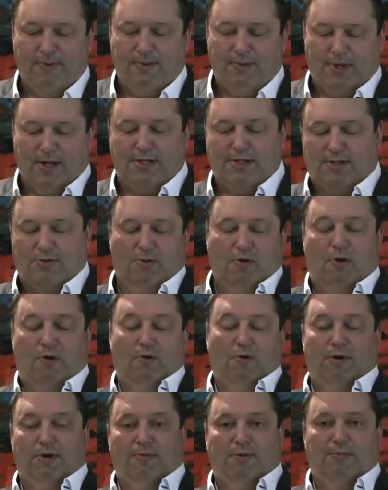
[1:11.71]
You guys say,
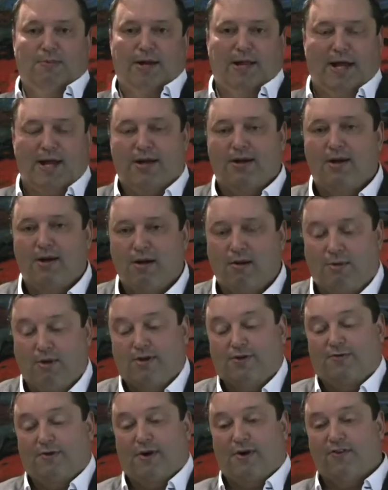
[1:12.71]
oh, what do you mean by that? Well,
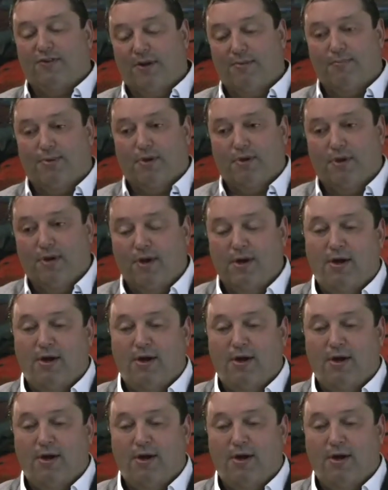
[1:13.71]
it's very simple.